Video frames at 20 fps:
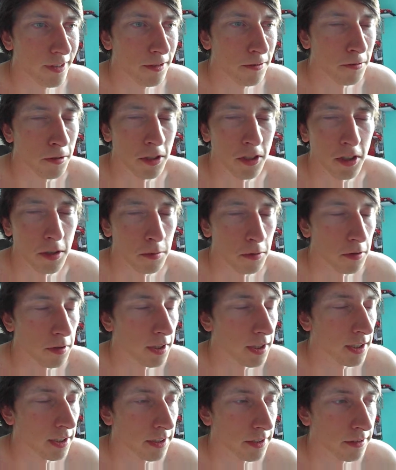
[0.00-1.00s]
for
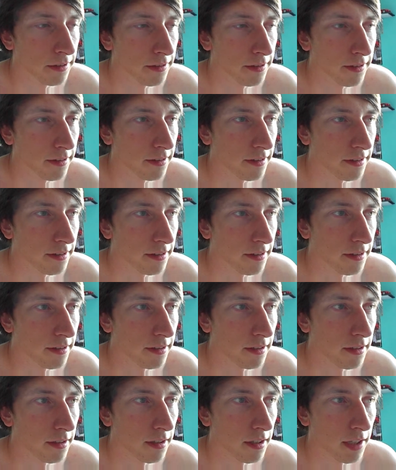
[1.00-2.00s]
example, I
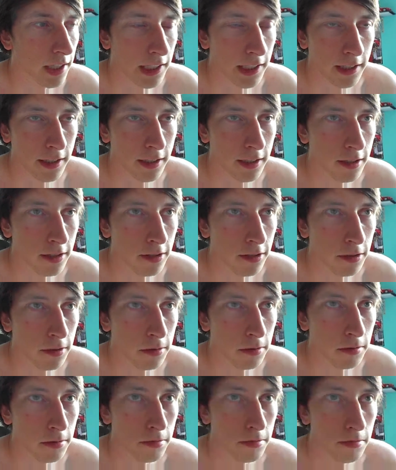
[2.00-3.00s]
I can
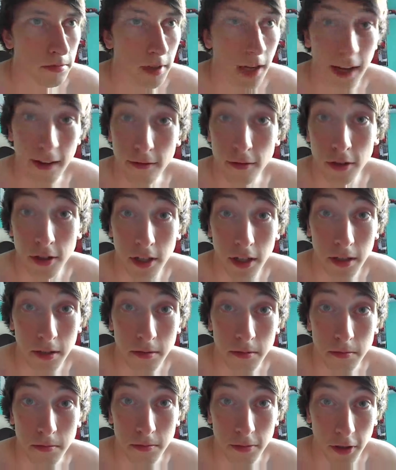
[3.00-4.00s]
do
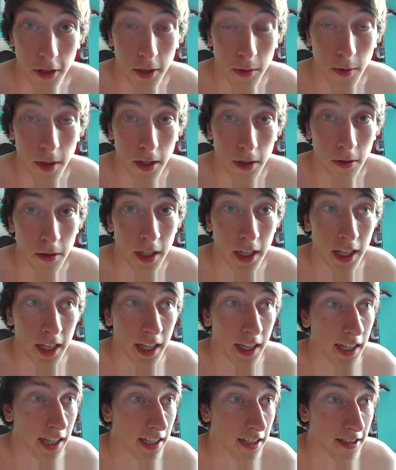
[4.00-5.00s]
everything pretty well,
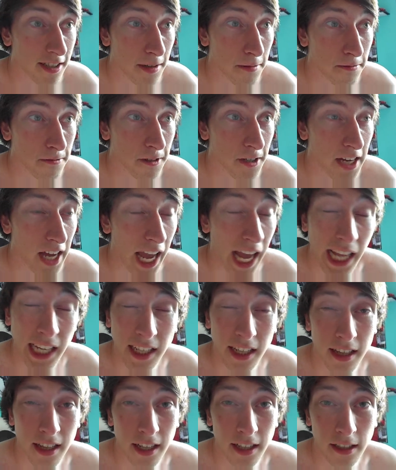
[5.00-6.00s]
except for
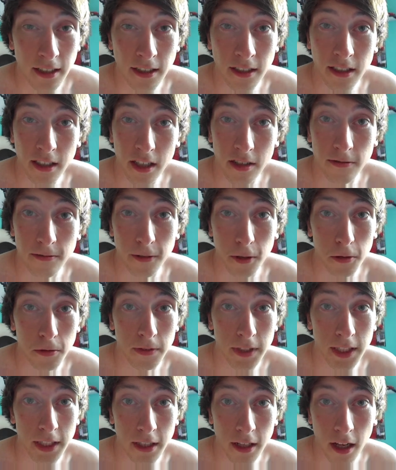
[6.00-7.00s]
anything
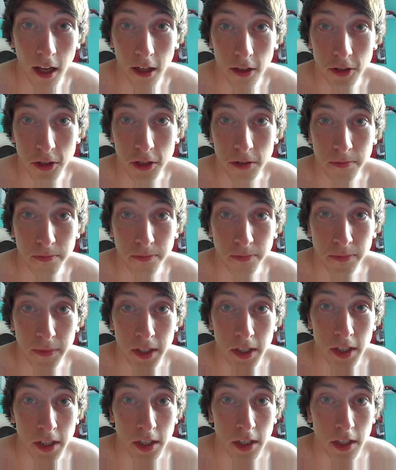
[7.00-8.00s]
involving the clutch,
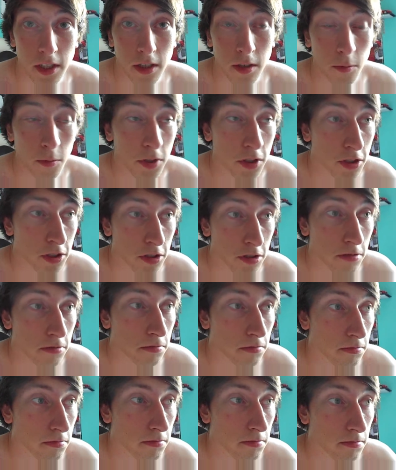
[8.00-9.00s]
which
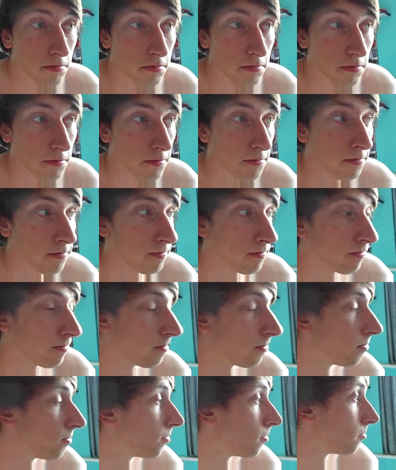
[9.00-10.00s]

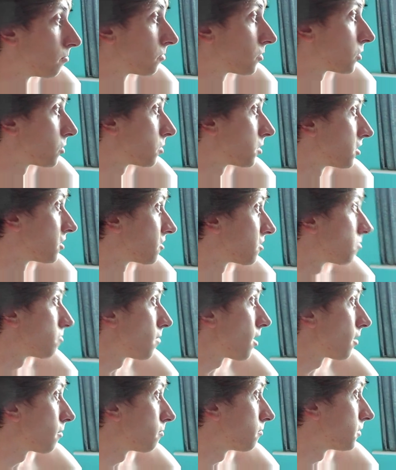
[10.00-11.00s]
from talking to
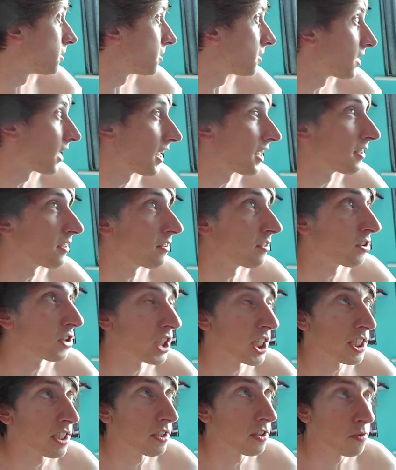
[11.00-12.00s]
mum and dad and
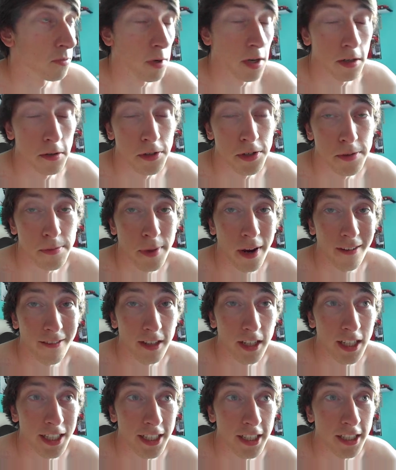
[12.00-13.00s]
Jay as well is
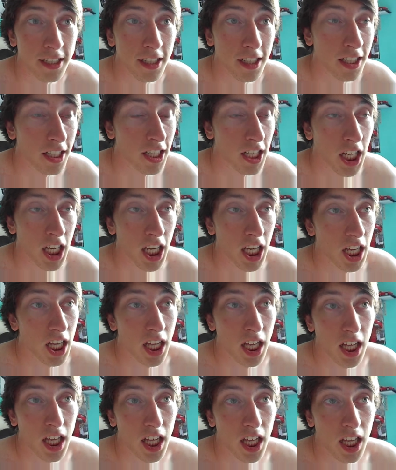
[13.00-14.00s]
apparently
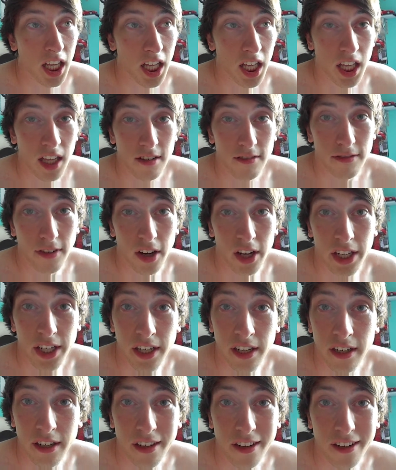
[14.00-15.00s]
fine